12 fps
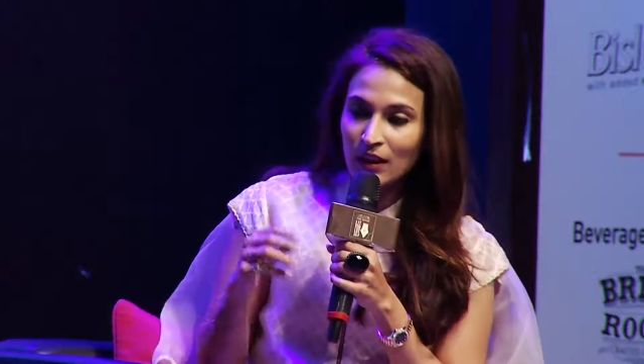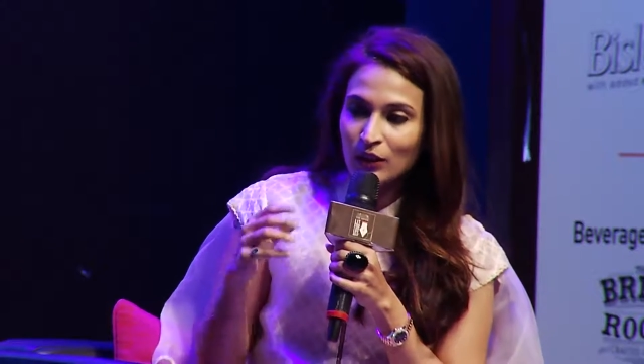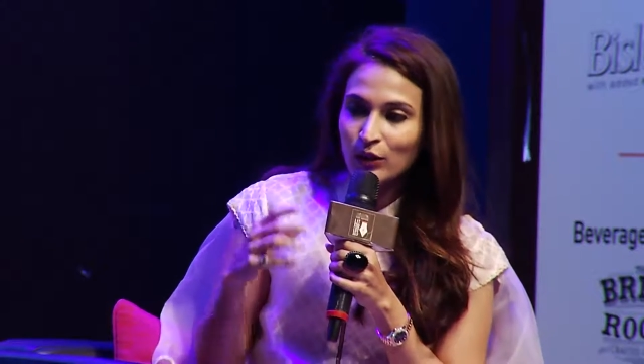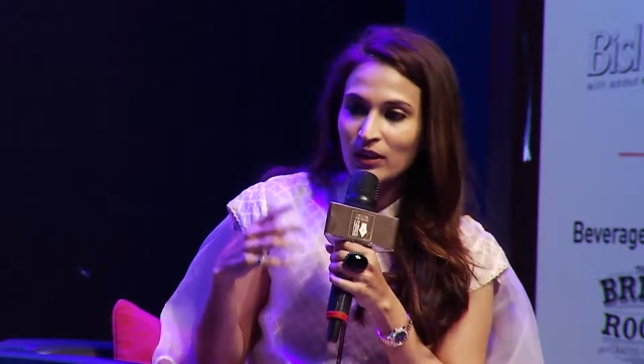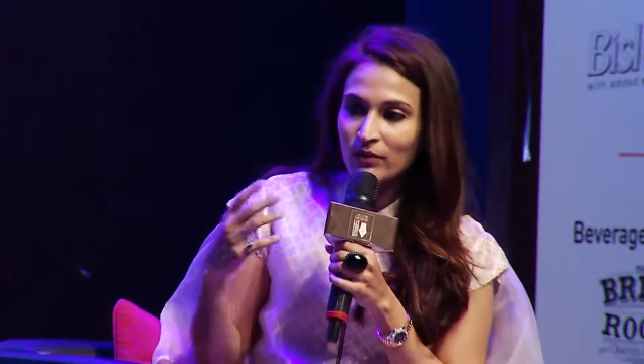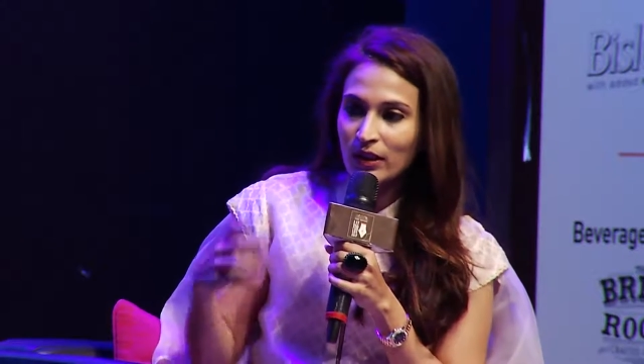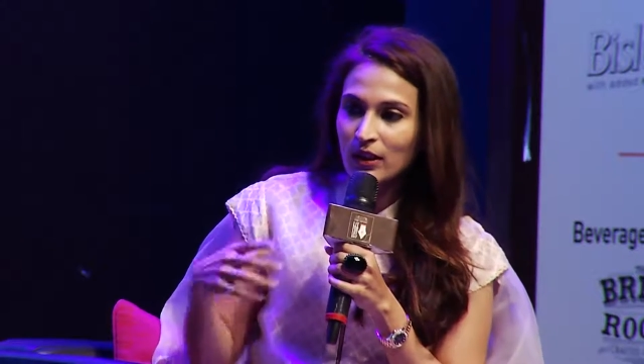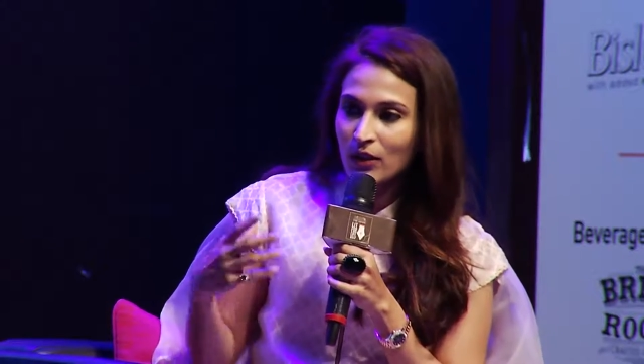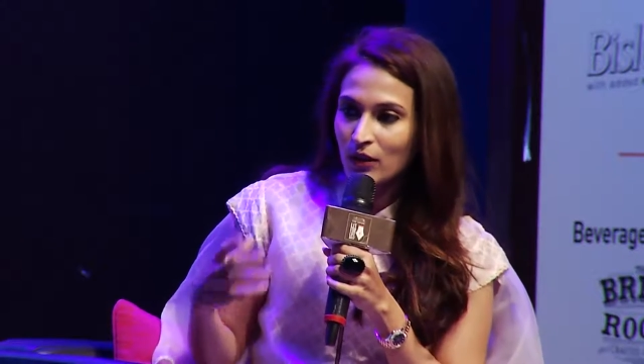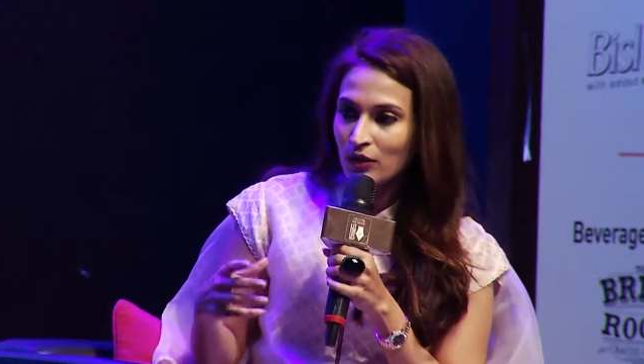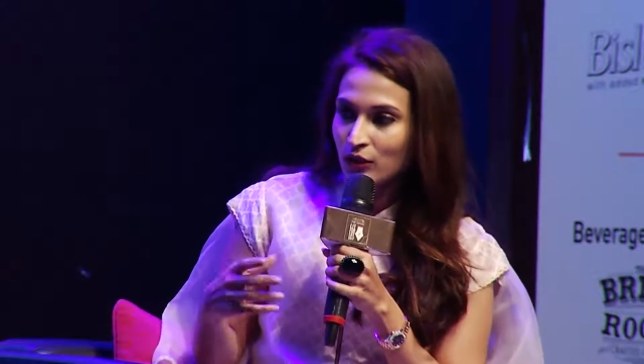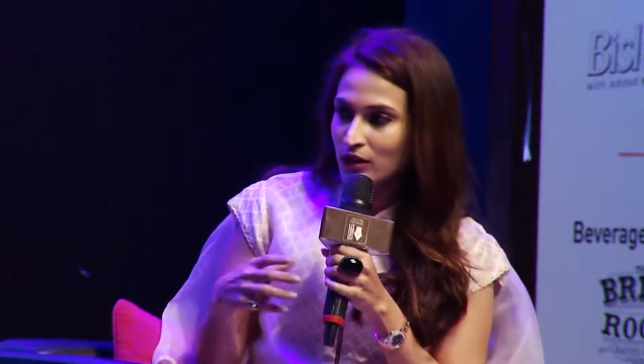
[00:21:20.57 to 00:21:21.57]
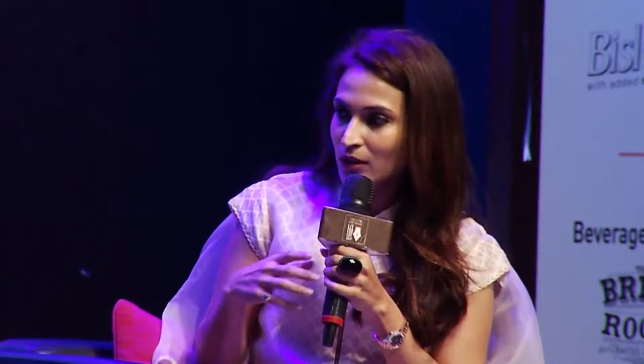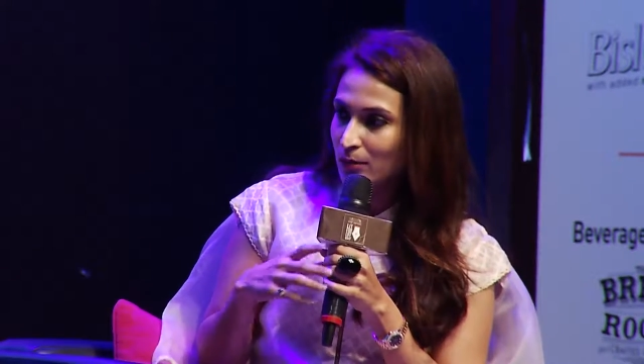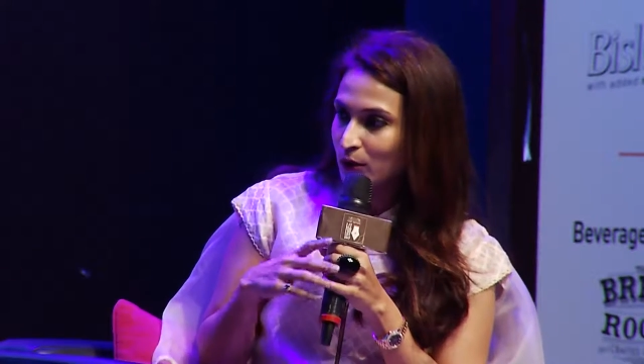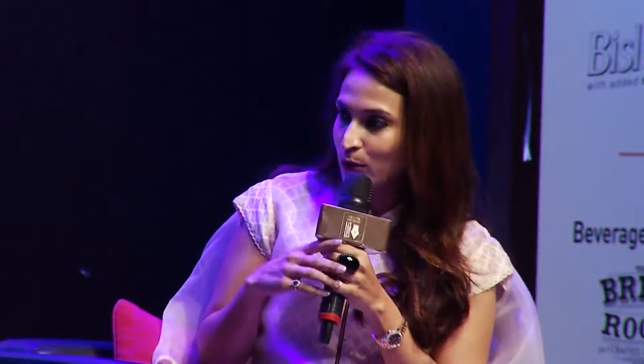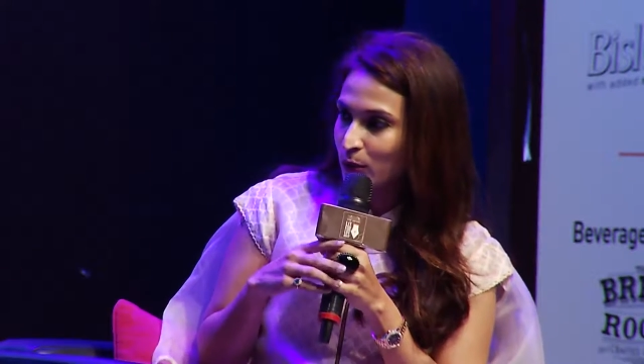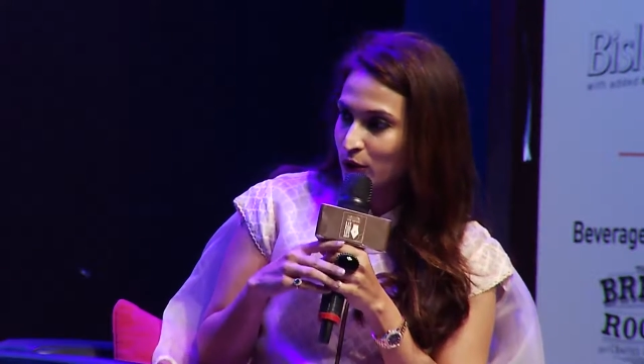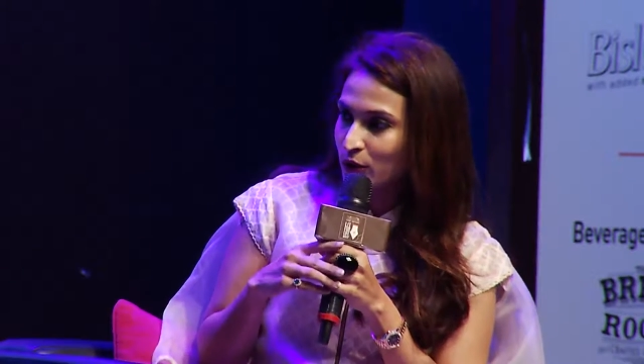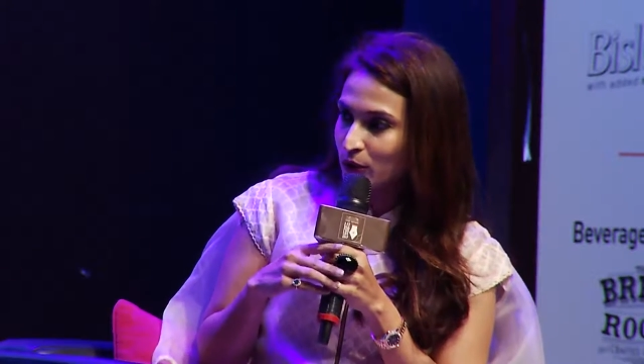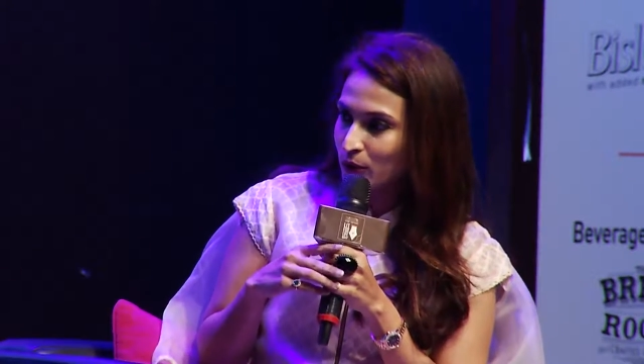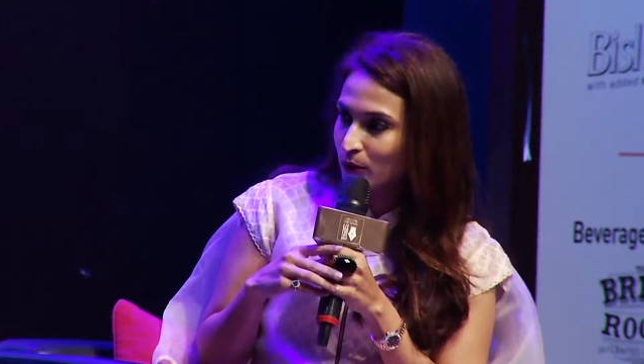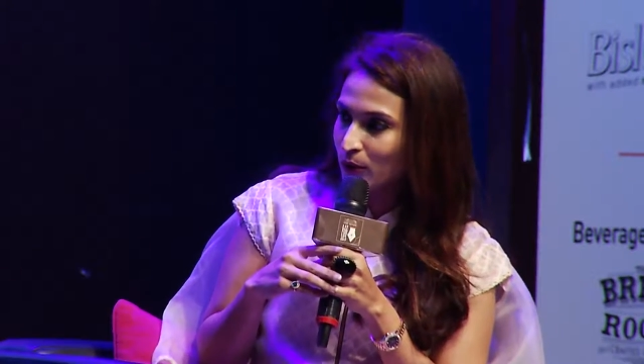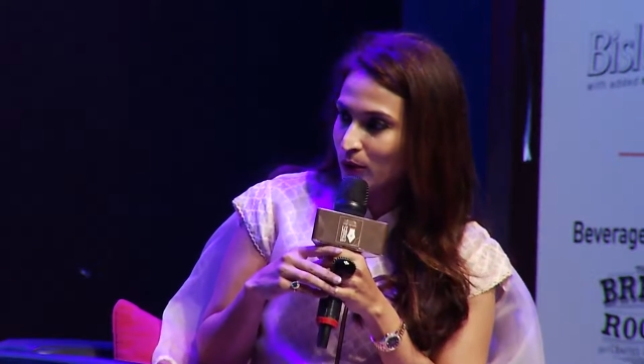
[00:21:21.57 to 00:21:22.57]
you get very conscious about what you
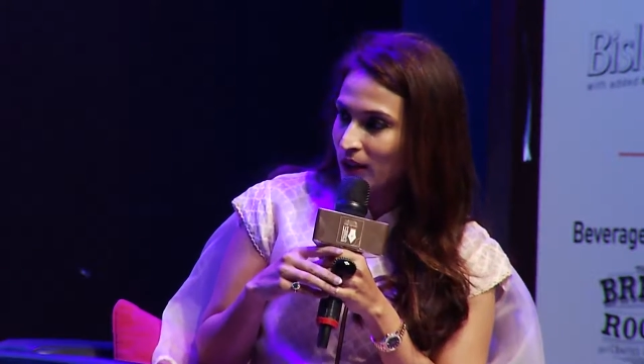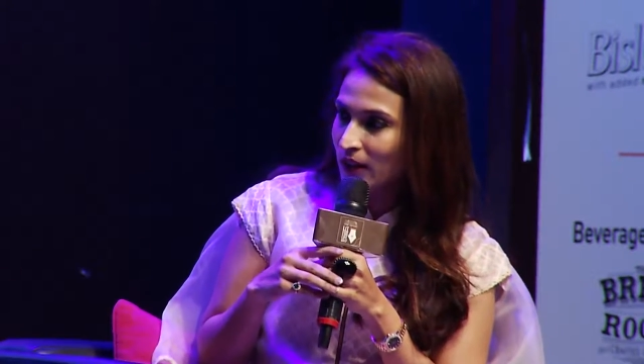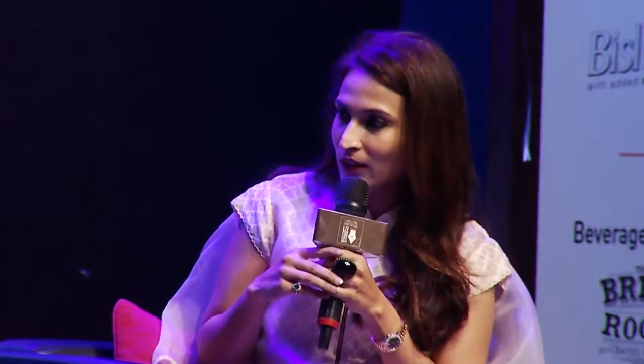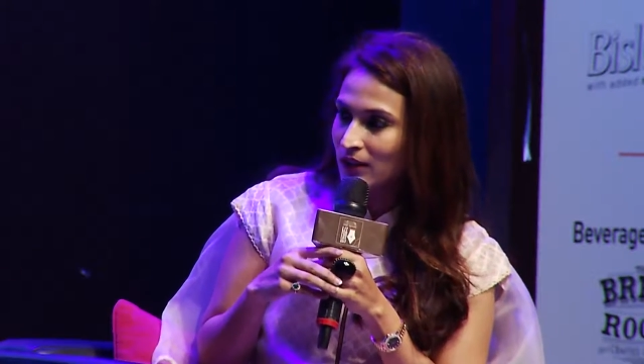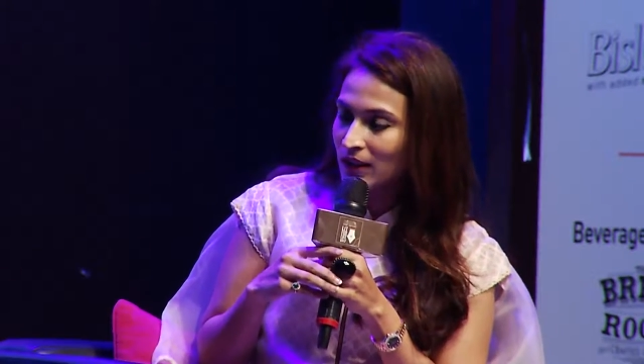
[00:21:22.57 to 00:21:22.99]
do. And